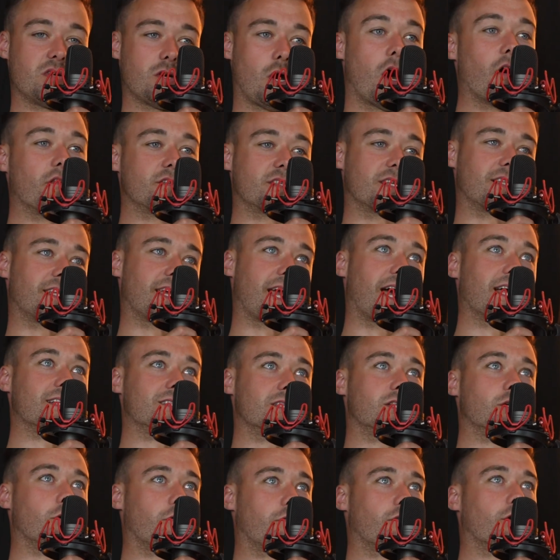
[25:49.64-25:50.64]
obviously they had
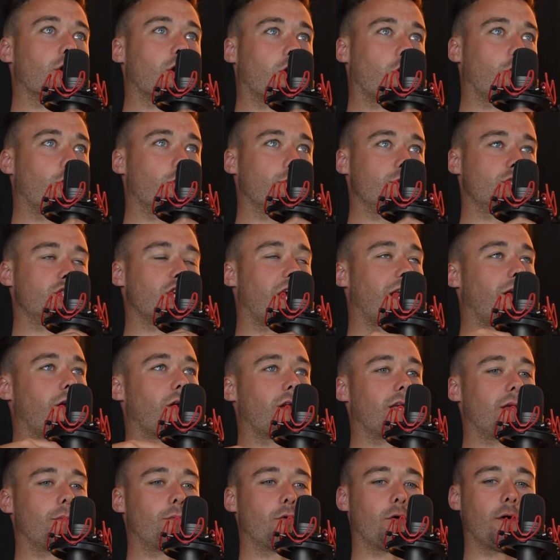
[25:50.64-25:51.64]
to do it for their clubs
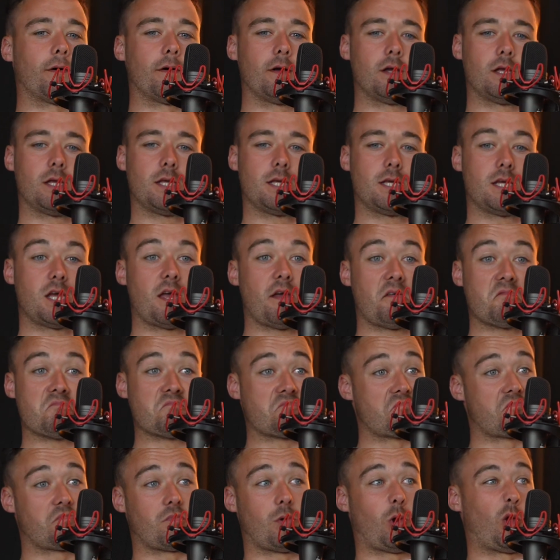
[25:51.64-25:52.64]
generally, but
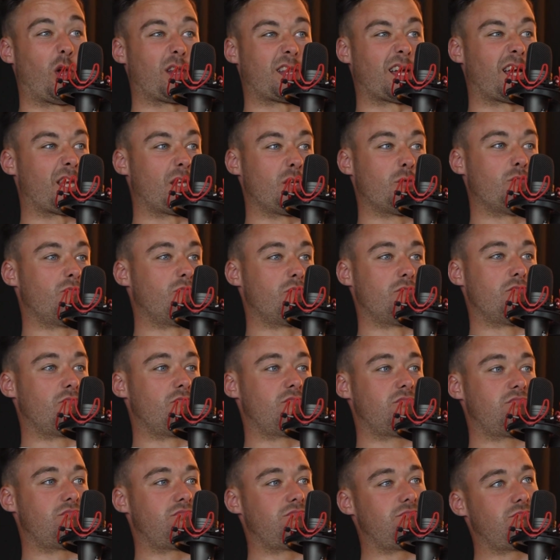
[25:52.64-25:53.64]
like that
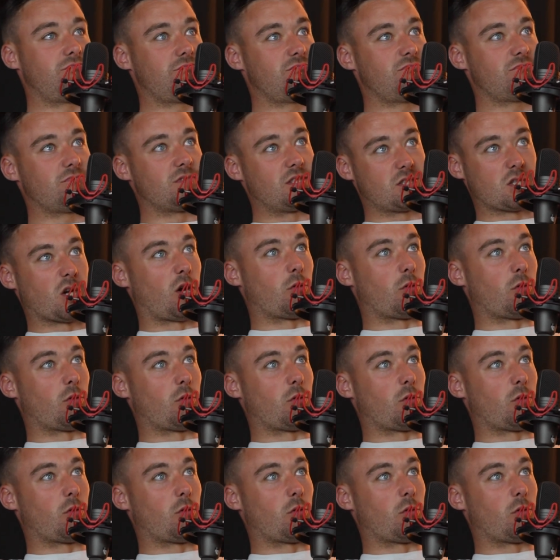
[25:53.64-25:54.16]
it's